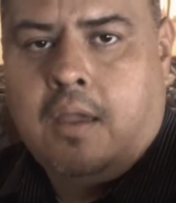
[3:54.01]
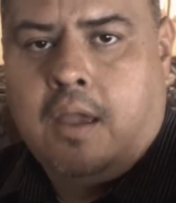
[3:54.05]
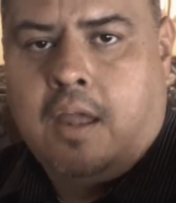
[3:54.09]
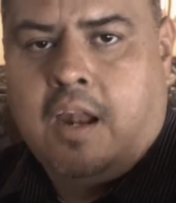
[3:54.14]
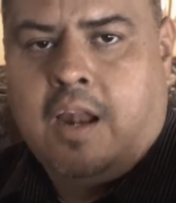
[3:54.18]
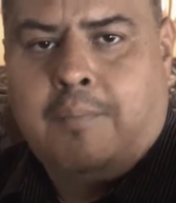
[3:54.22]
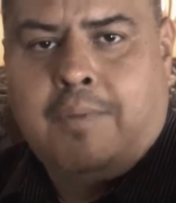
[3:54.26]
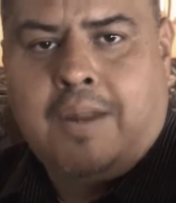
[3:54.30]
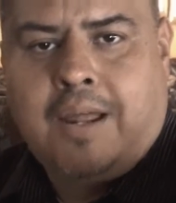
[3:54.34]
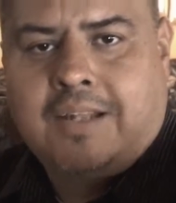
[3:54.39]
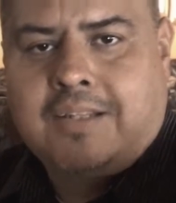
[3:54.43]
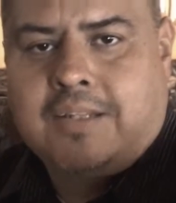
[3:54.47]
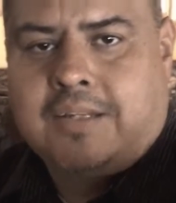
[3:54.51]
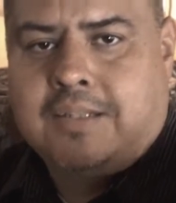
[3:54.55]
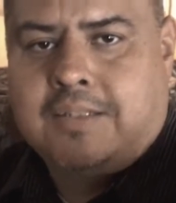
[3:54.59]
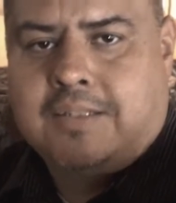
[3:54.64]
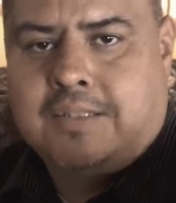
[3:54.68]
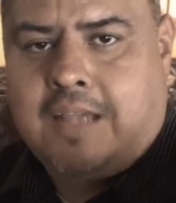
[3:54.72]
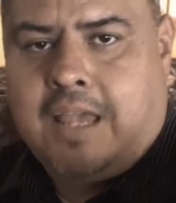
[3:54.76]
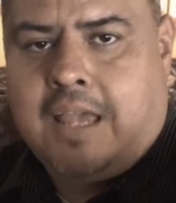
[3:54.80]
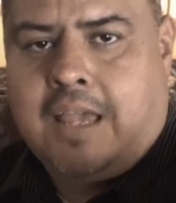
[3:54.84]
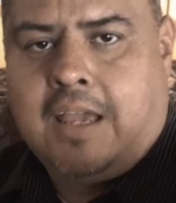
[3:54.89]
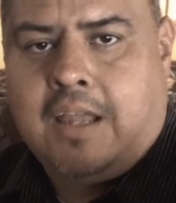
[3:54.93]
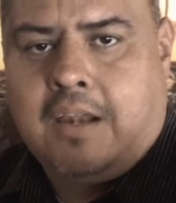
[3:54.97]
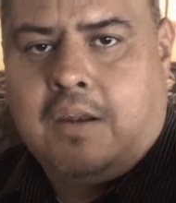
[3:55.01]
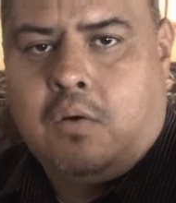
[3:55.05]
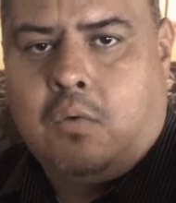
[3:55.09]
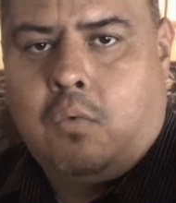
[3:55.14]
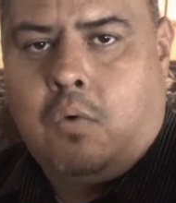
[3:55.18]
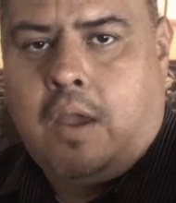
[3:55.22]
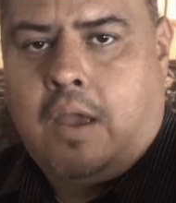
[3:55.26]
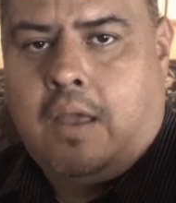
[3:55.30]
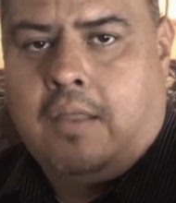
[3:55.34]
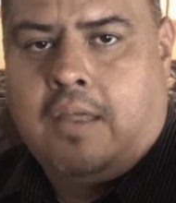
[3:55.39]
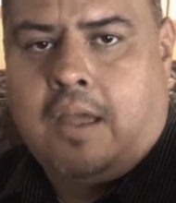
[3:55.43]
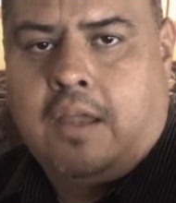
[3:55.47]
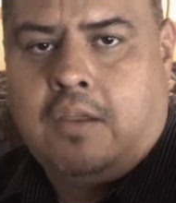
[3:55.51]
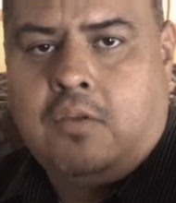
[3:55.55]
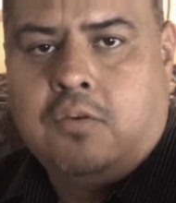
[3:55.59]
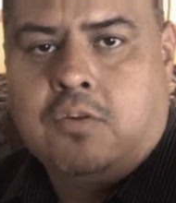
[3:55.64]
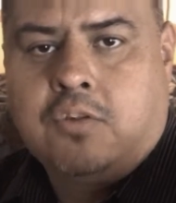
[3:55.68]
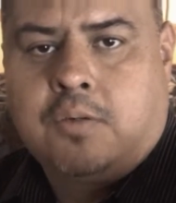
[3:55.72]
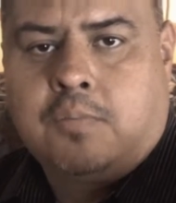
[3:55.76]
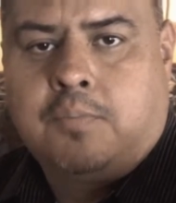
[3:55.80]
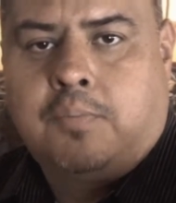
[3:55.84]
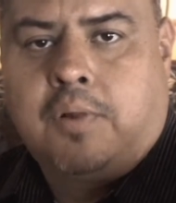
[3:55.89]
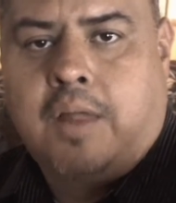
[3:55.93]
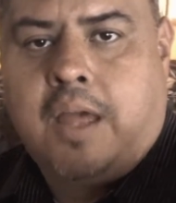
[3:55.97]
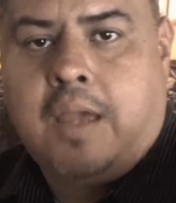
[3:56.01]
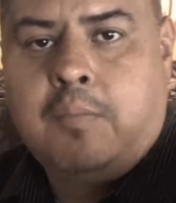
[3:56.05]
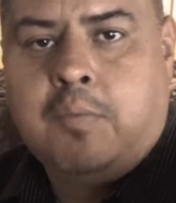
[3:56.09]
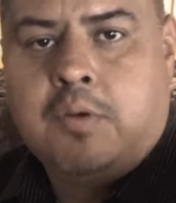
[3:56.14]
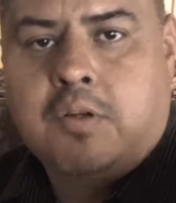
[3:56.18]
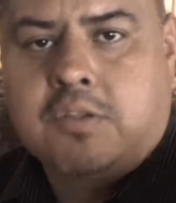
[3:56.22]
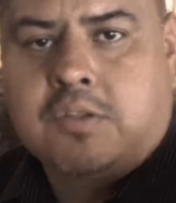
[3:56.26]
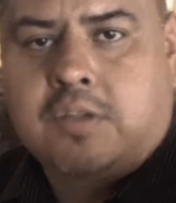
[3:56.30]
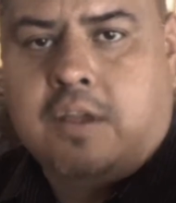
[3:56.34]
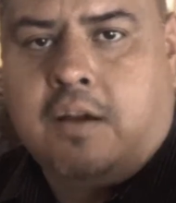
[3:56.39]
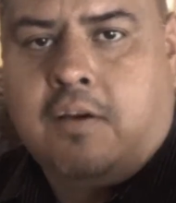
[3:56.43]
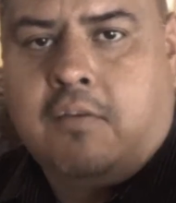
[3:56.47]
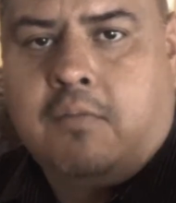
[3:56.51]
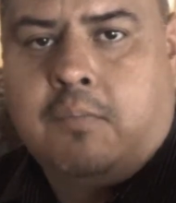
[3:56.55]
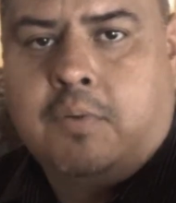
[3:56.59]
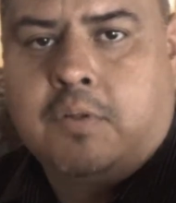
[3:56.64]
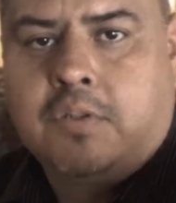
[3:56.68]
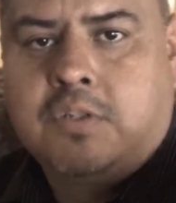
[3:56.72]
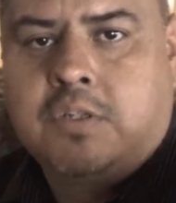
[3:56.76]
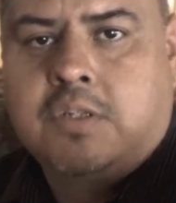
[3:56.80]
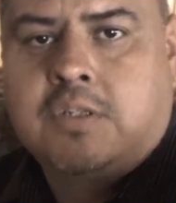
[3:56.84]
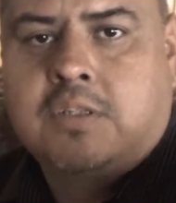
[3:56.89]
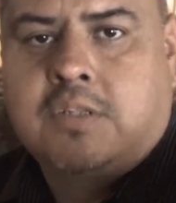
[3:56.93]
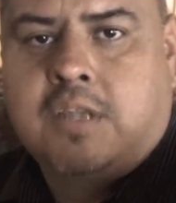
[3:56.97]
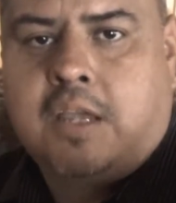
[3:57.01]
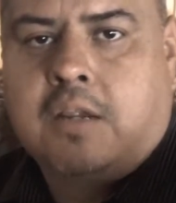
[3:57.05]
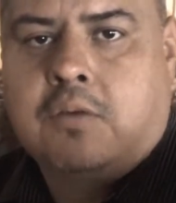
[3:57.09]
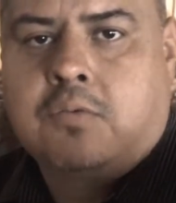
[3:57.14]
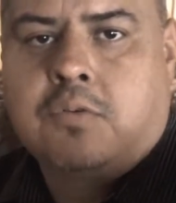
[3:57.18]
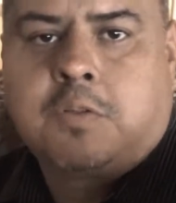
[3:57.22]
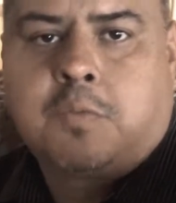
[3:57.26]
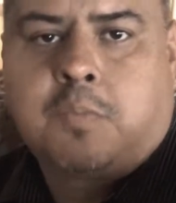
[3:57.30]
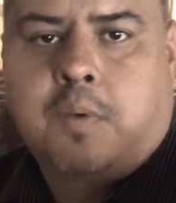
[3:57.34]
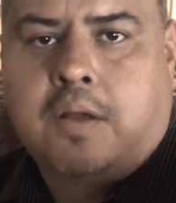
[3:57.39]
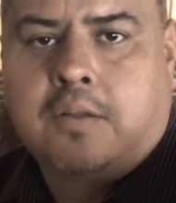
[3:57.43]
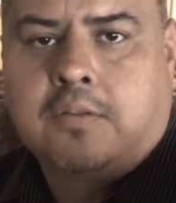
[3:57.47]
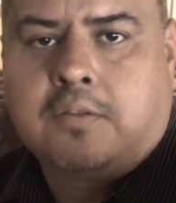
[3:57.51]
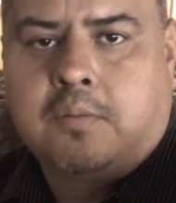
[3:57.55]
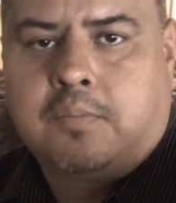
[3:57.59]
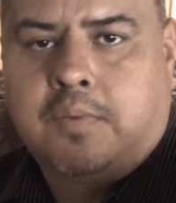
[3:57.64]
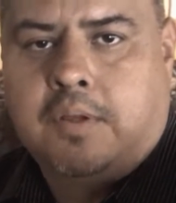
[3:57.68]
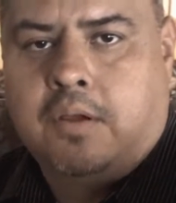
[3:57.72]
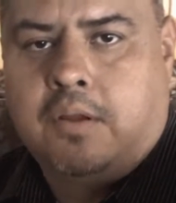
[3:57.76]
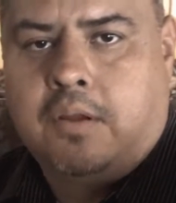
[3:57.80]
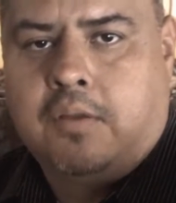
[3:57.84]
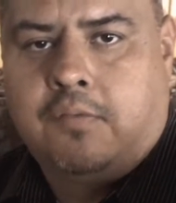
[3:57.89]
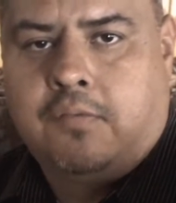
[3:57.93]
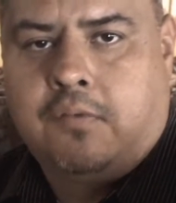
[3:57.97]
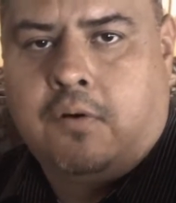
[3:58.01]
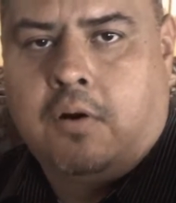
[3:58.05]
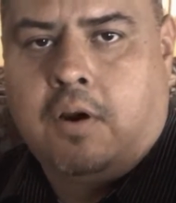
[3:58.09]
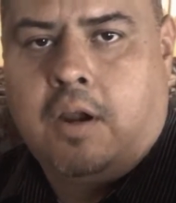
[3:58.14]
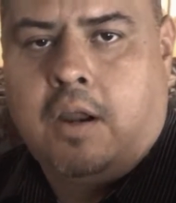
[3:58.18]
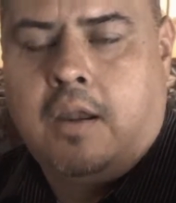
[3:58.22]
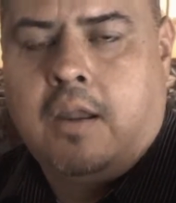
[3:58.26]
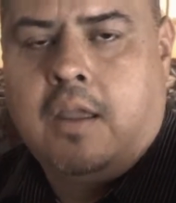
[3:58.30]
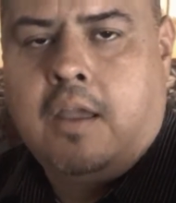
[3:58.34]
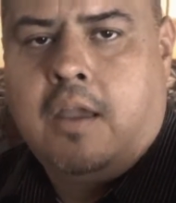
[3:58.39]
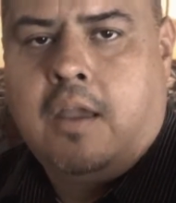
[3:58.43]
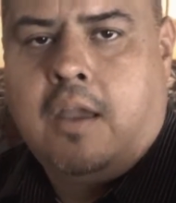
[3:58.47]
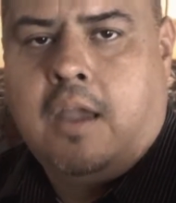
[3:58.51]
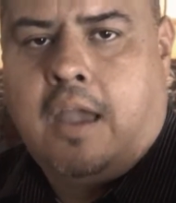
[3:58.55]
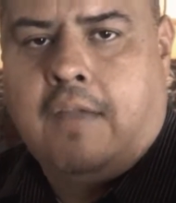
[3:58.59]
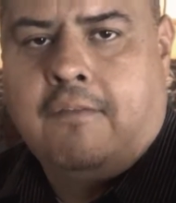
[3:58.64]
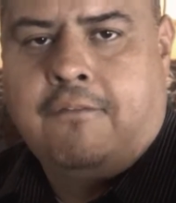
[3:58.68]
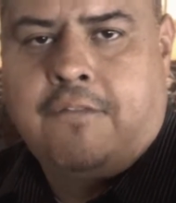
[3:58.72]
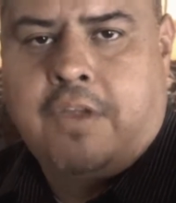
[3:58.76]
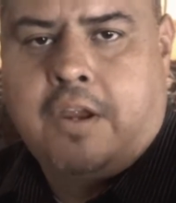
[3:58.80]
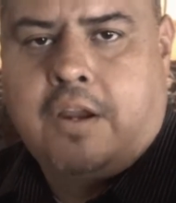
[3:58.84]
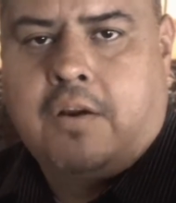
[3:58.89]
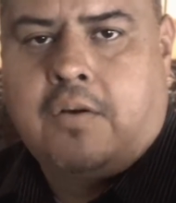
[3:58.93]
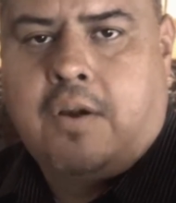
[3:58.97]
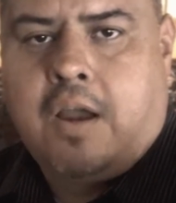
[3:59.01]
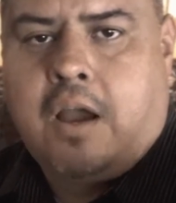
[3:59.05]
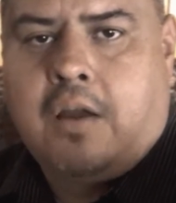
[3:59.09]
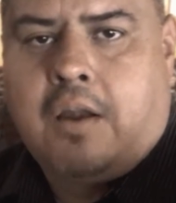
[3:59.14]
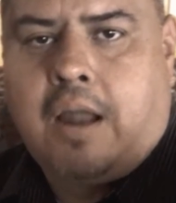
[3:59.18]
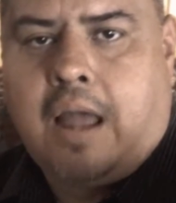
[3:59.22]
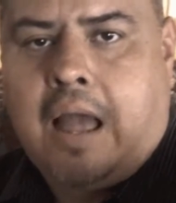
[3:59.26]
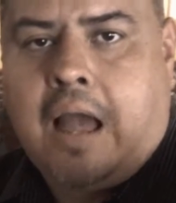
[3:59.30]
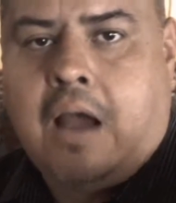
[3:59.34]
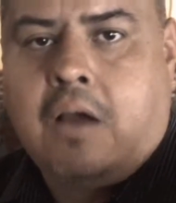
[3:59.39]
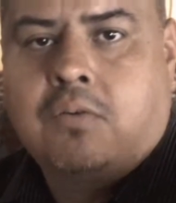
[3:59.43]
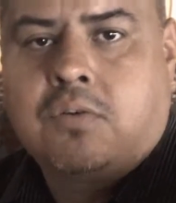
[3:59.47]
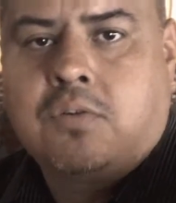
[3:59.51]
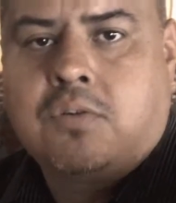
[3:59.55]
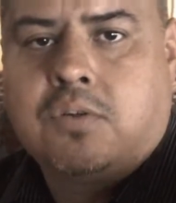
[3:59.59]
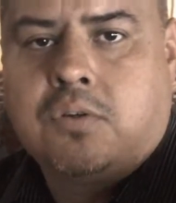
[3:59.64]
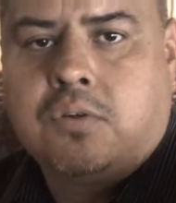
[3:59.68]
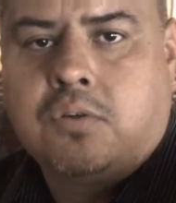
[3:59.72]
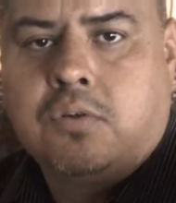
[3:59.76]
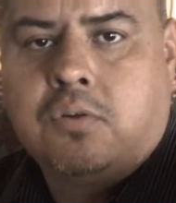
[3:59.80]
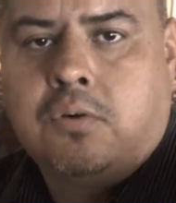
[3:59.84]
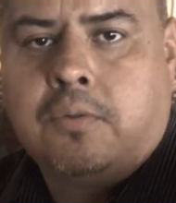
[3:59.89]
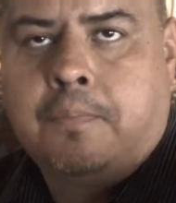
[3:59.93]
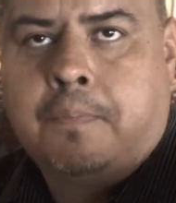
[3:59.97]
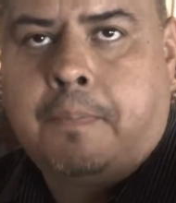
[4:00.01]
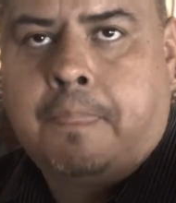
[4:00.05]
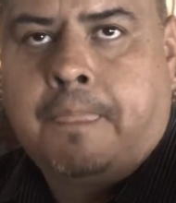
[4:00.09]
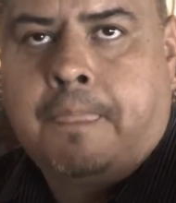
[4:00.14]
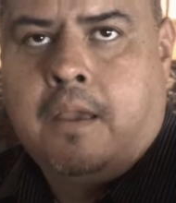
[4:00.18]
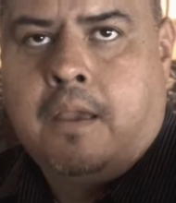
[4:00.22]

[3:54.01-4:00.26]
And I'm not saying it in a way that you should blame yourself, but just take responsibility for it and figure out how to